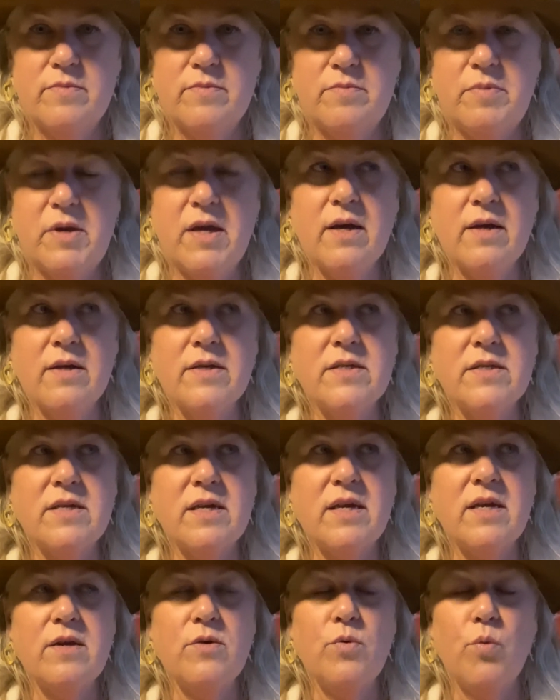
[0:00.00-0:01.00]
because
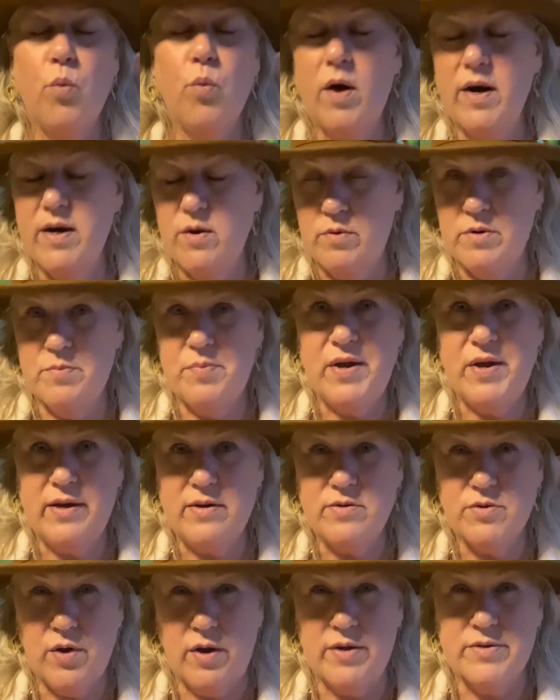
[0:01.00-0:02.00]
one, it would be
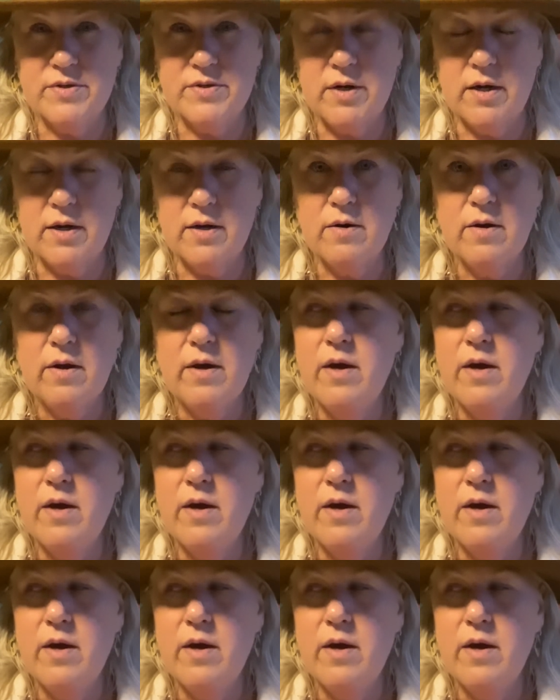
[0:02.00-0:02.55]
exhausting